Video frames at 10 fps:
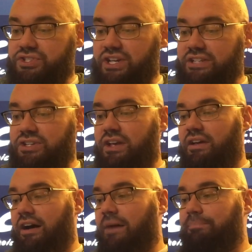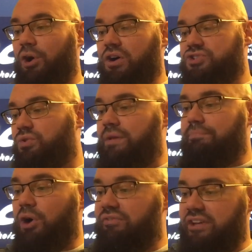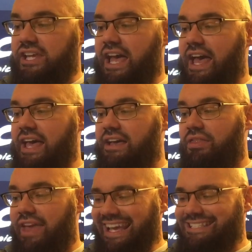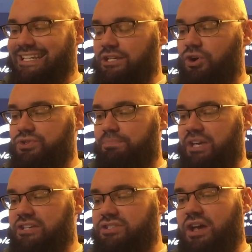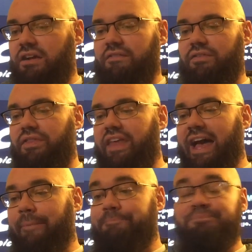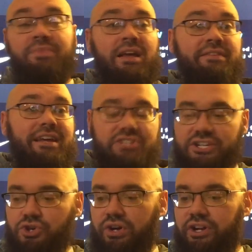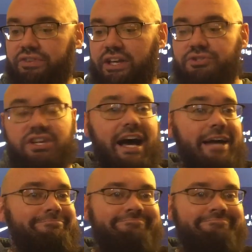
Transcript: assists. Uh, Barzal and Beauvillier, 18 goals apiece for them. Now, Detroit on the other side,